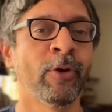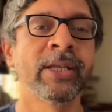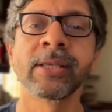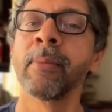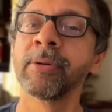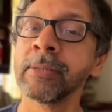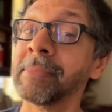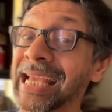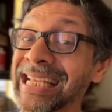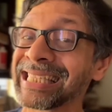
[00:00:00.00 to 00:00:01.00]
example,
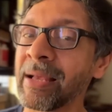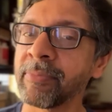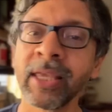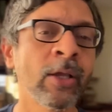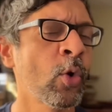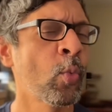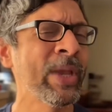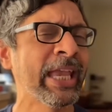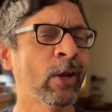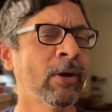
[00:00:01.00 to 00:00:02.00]
is something we
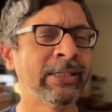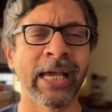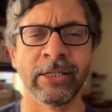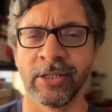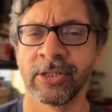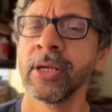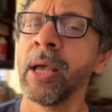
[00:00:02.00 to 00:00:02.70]
cannot digest.